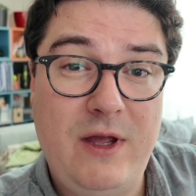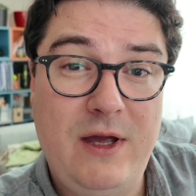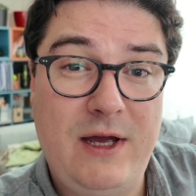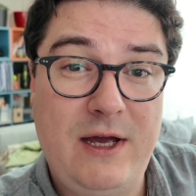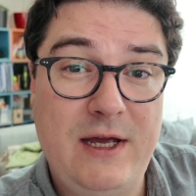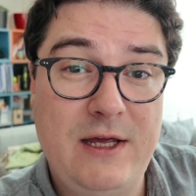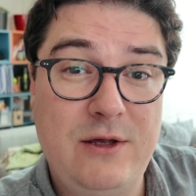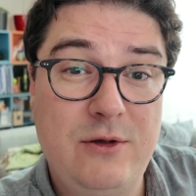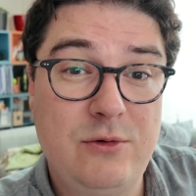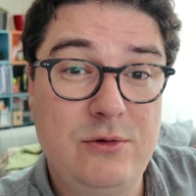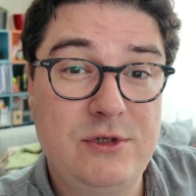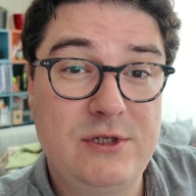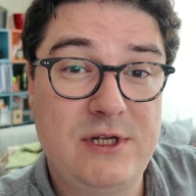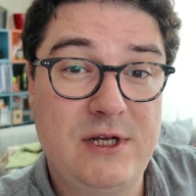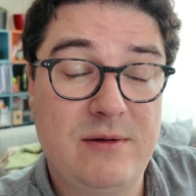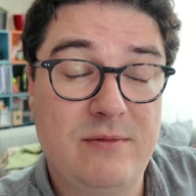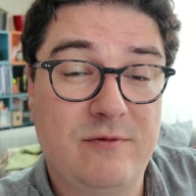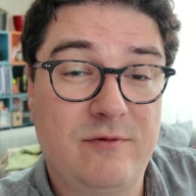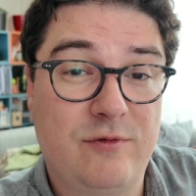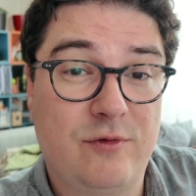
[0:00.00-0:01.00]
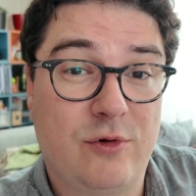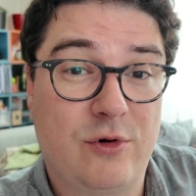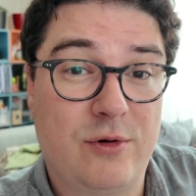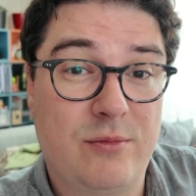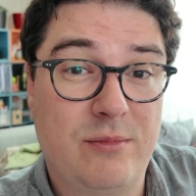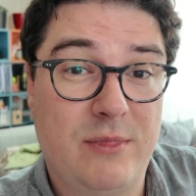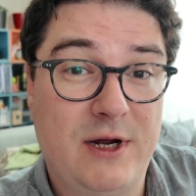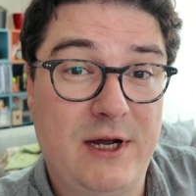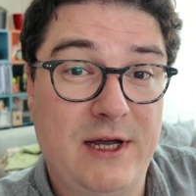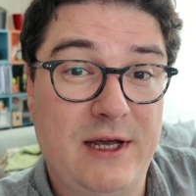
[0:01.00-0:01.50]
I use them for
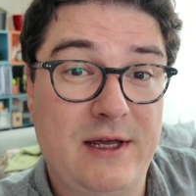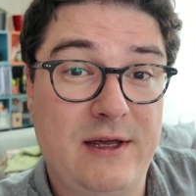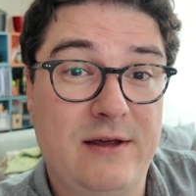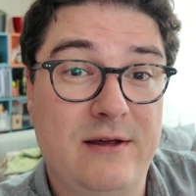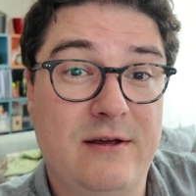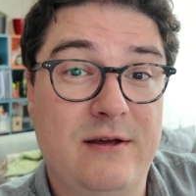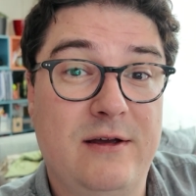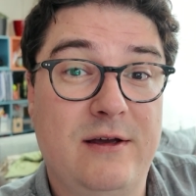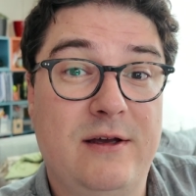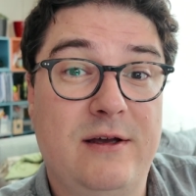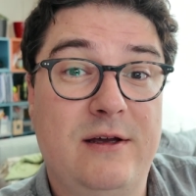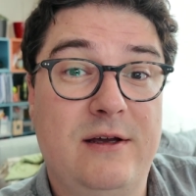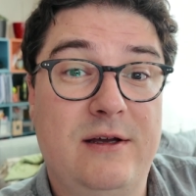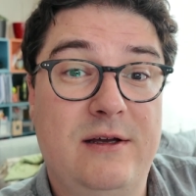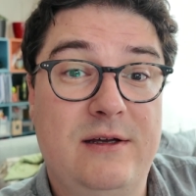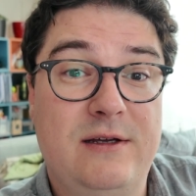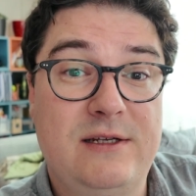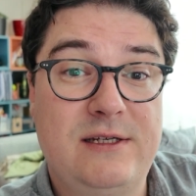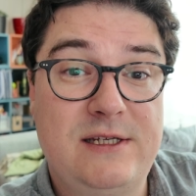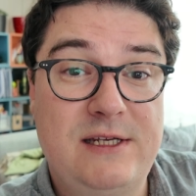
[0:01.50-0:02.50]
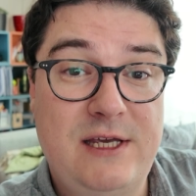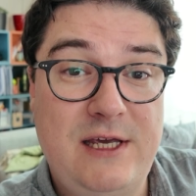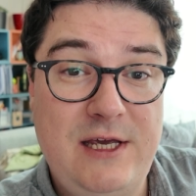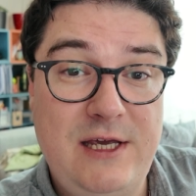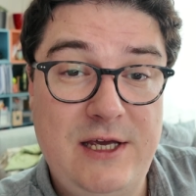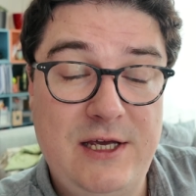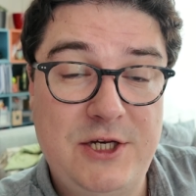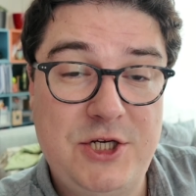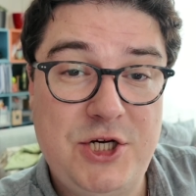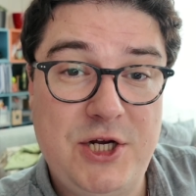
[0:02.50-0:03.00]
my
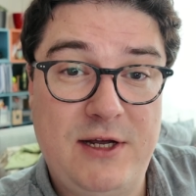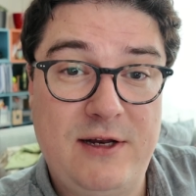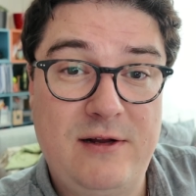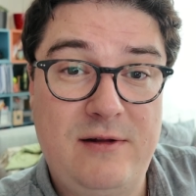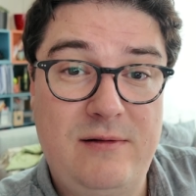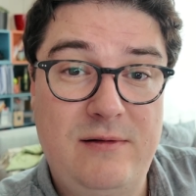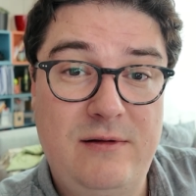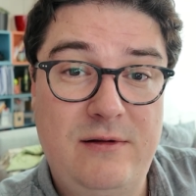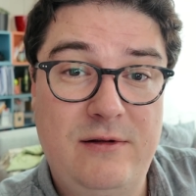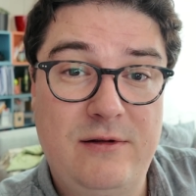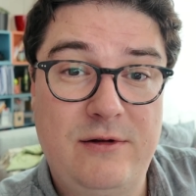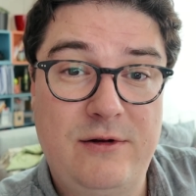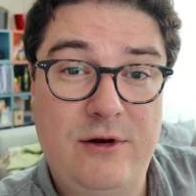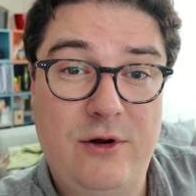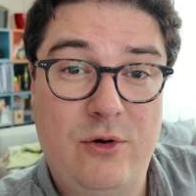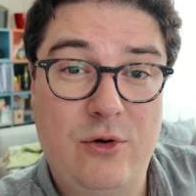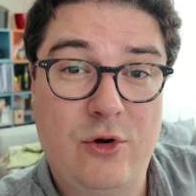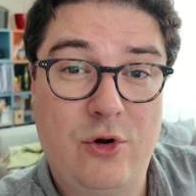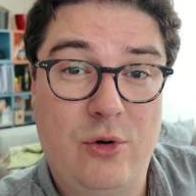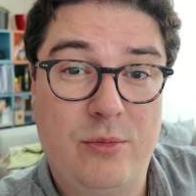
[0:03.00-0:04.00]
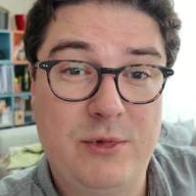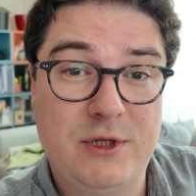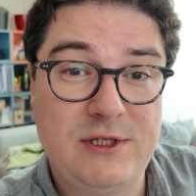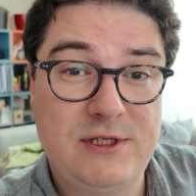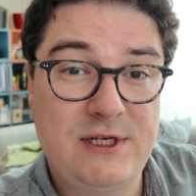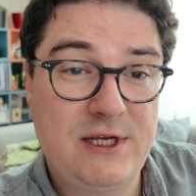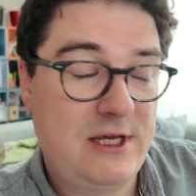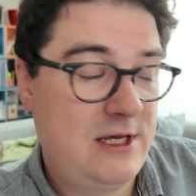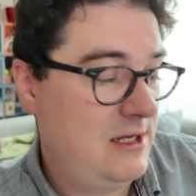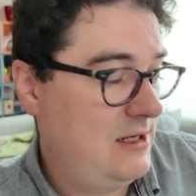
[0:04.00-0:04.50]
skiing channel, No Common
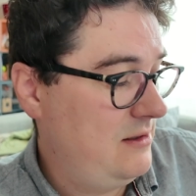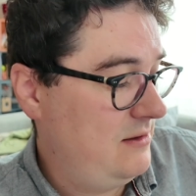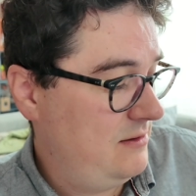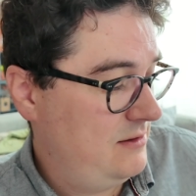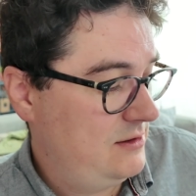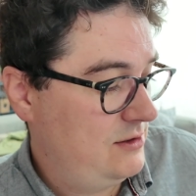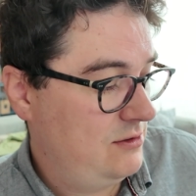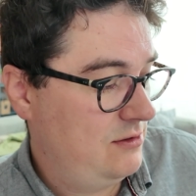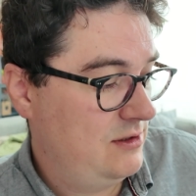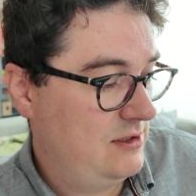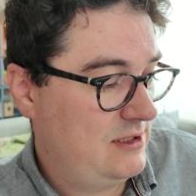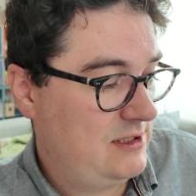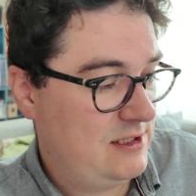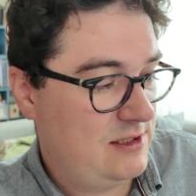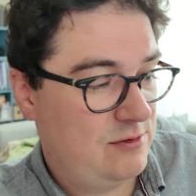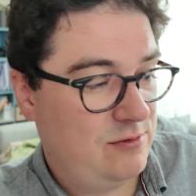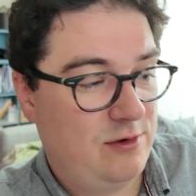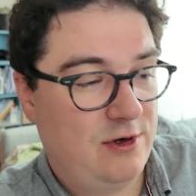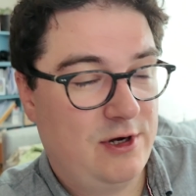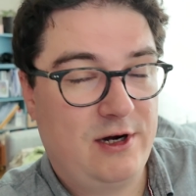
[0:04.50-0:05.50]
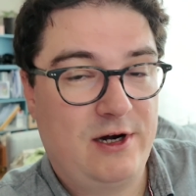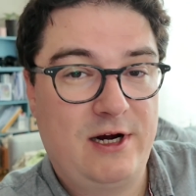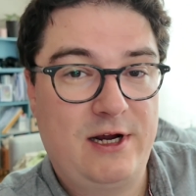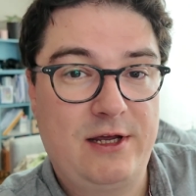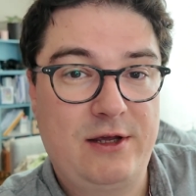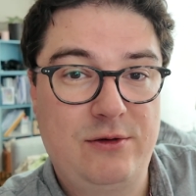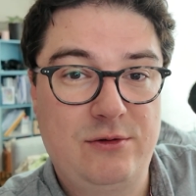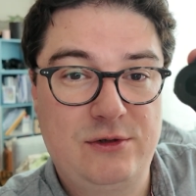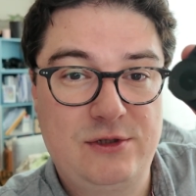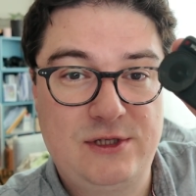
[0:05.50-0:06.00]
Ski. So this is where I
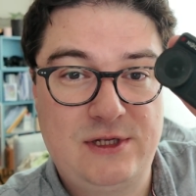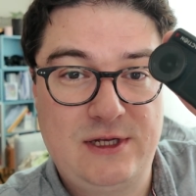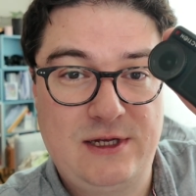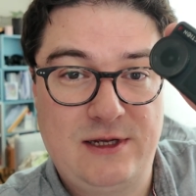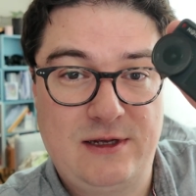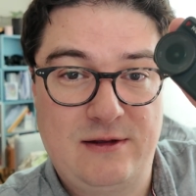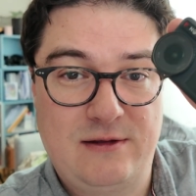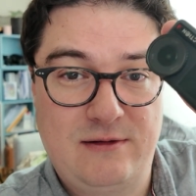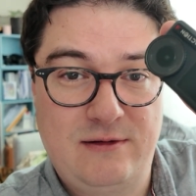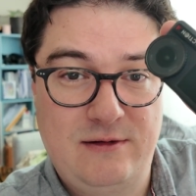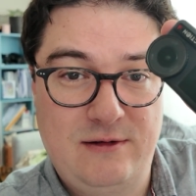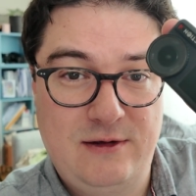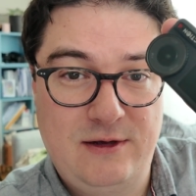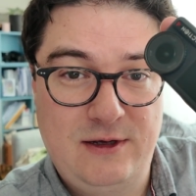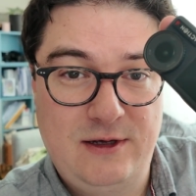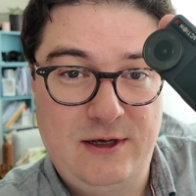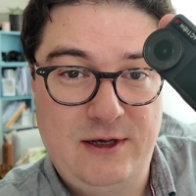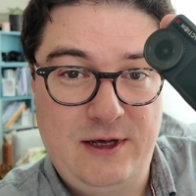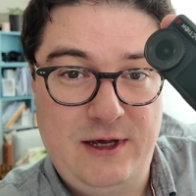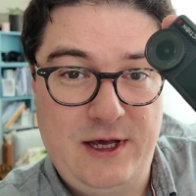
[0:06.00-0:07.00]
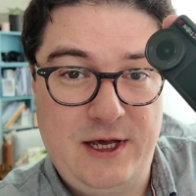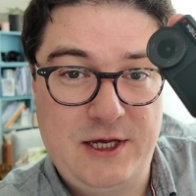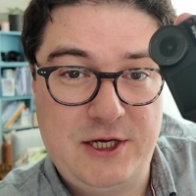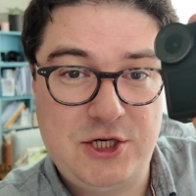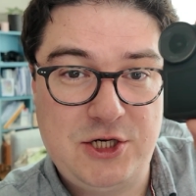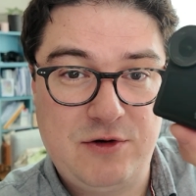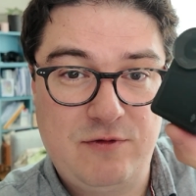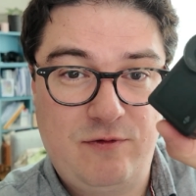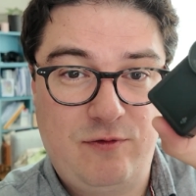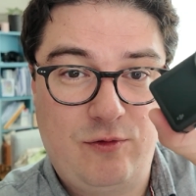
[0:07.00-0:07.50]
use the
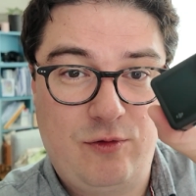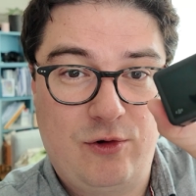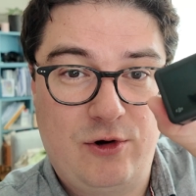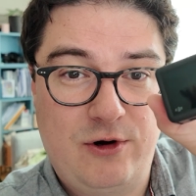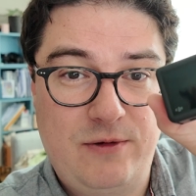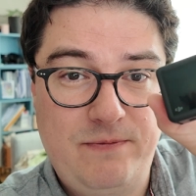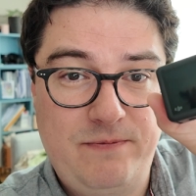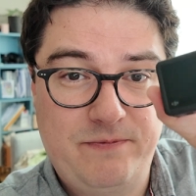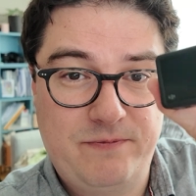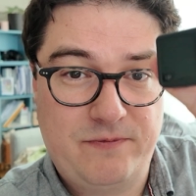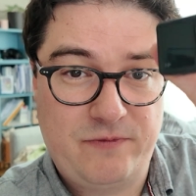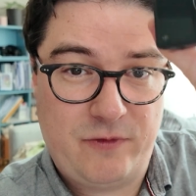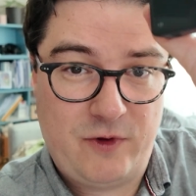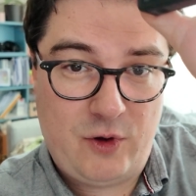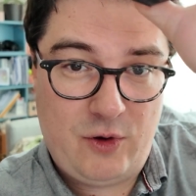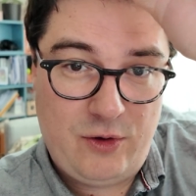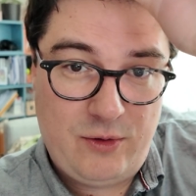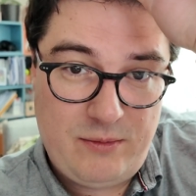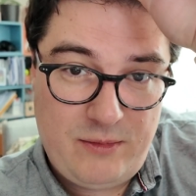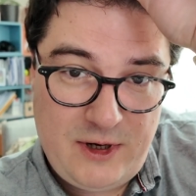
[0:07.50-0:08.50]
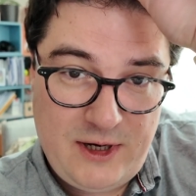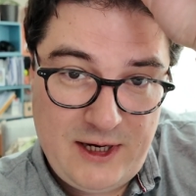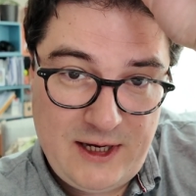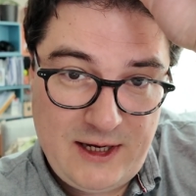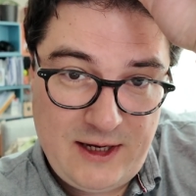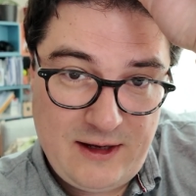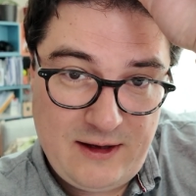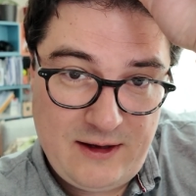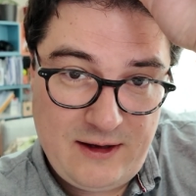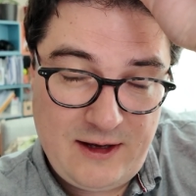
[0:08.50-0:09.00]
Action 4 on
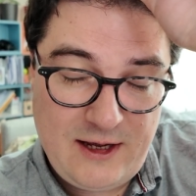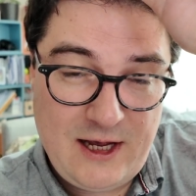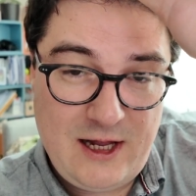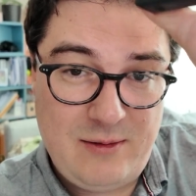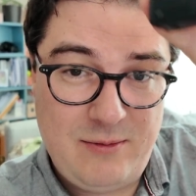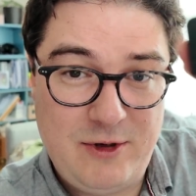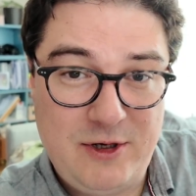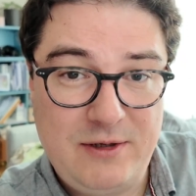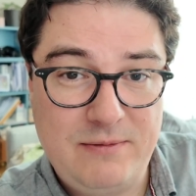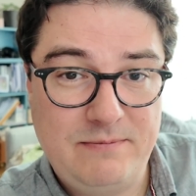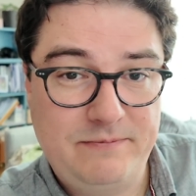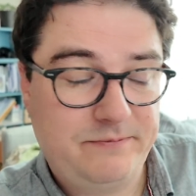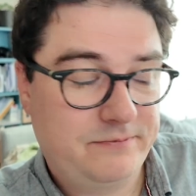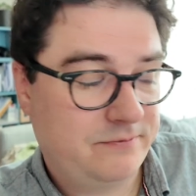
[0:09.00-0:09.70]
my helmet.